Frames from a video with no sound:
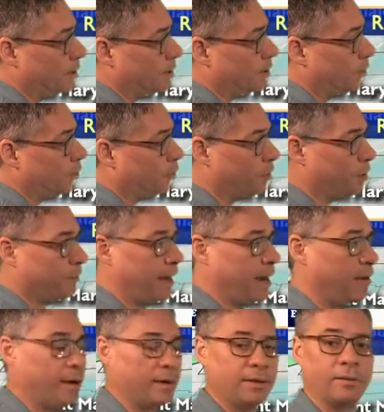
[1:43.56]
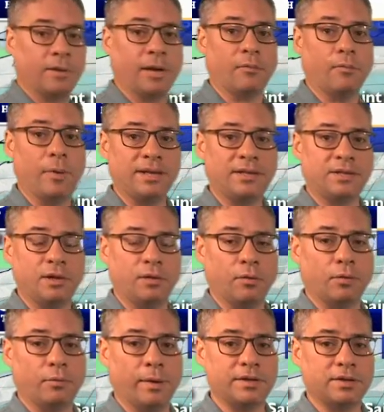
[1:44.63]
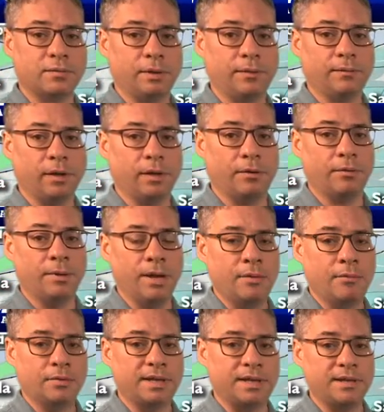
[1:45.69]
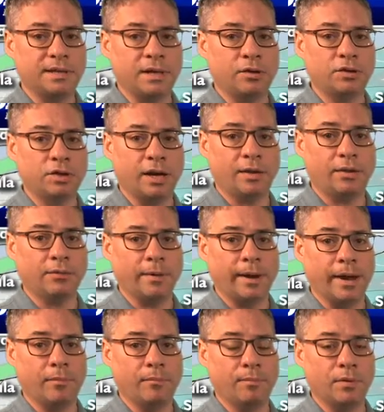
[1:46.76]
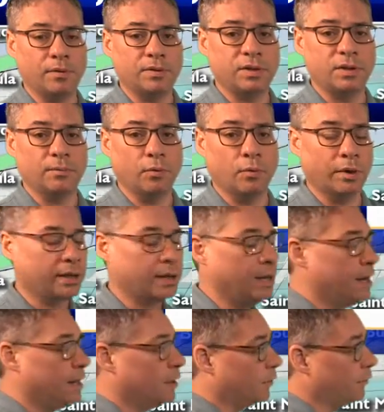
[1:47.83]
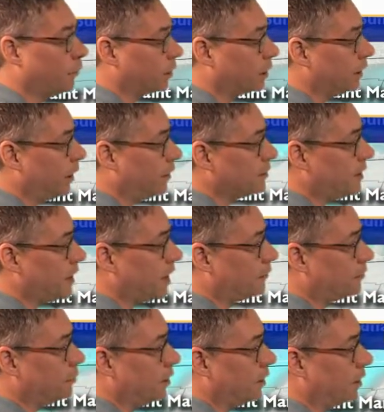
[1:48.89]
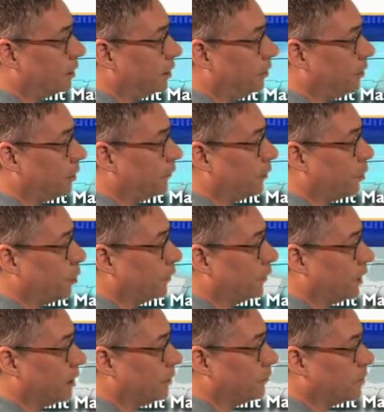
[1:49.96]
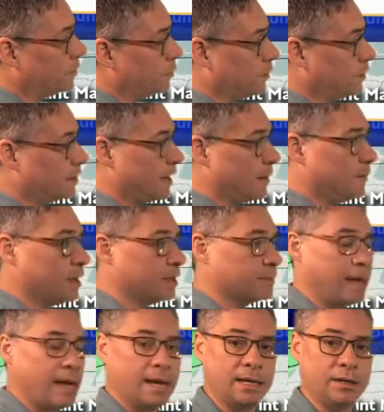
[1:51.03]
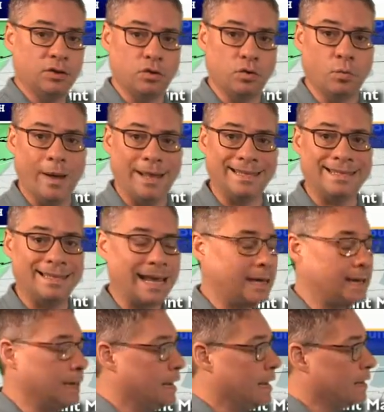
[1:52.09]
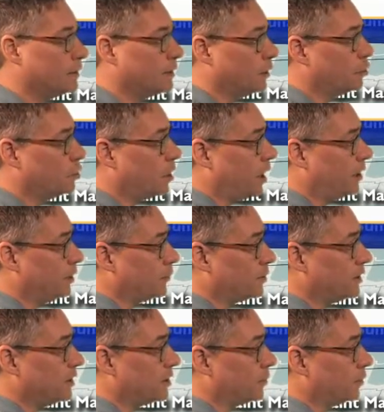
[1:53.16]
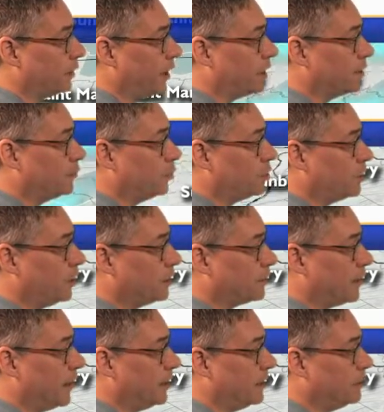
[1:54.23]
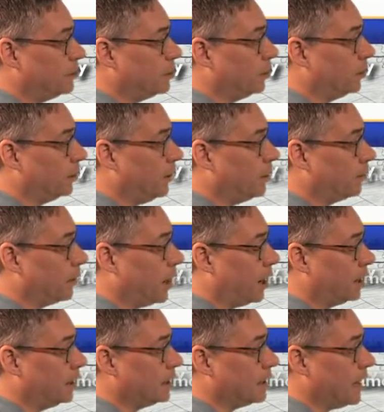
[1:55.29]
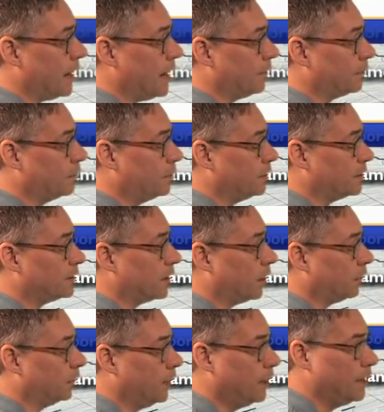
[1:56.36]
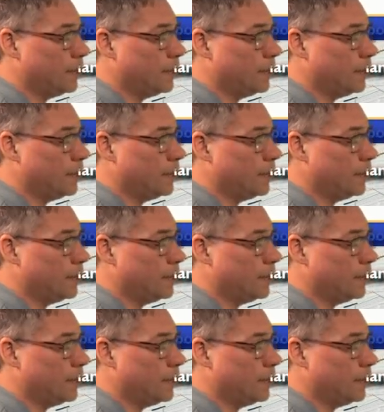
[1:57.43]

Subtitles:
some autumn air out there, that west to northwesterly flow. We'll see sunshine throughout most of the morning. Therefore, the clouds in the afternoon and clear out for overnight. Do the same thing as we head into Wednesday. Sunshine, then we'll see some clouds push in as we head into later on in the afternoon itself.